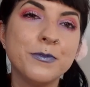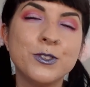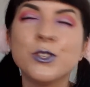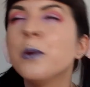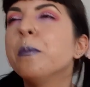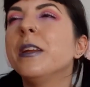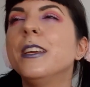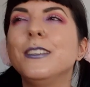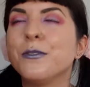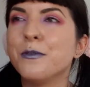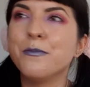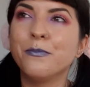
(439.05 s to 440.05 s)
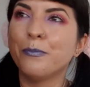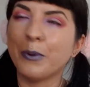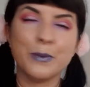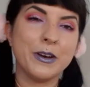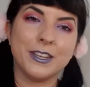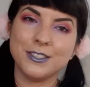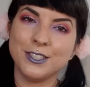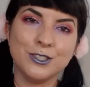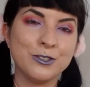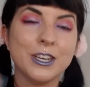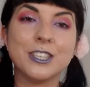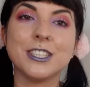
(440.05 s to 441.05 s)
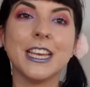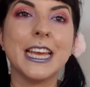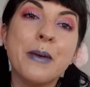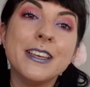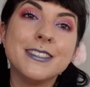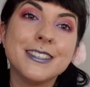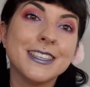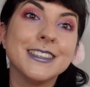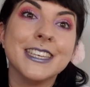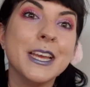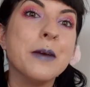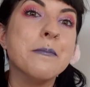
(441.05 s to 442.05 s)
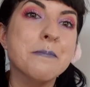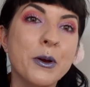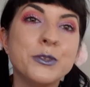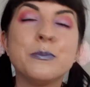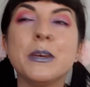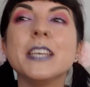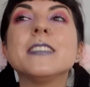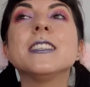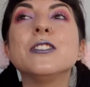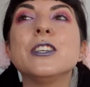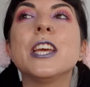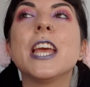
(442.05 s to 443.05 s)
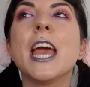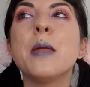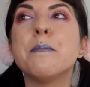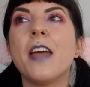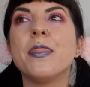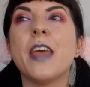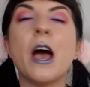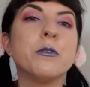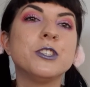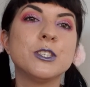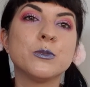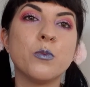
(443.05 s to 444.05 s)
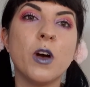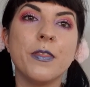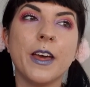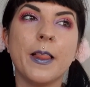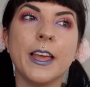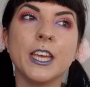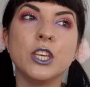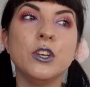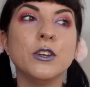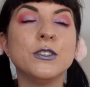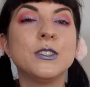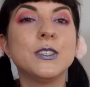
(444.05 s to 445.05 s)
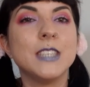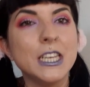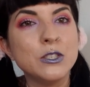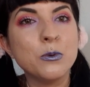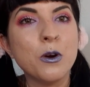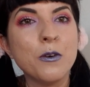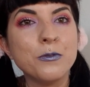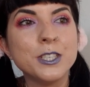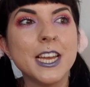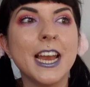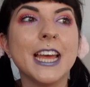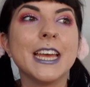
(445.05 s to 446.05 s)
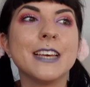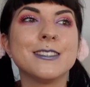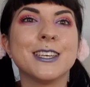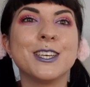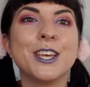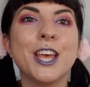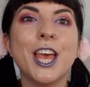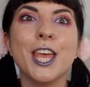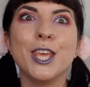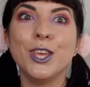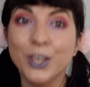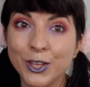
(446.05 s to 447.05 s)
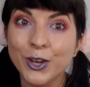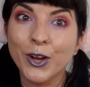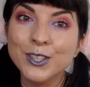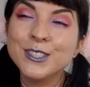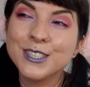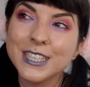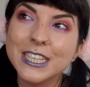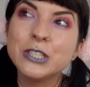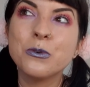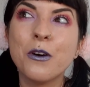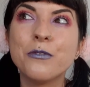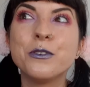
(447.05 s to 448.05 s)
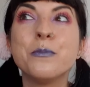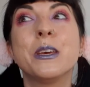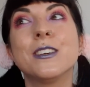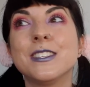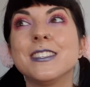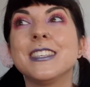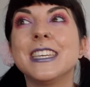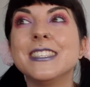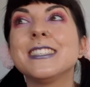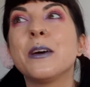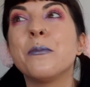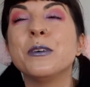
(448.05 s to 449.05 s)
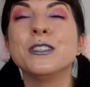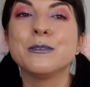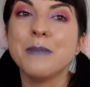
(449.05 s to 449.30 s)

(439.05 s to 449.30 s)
so many different body parts you can stretch, like basically most piercings you can. That was just one that like you don't see too often, and I guess like you don't see too often because it's in someone's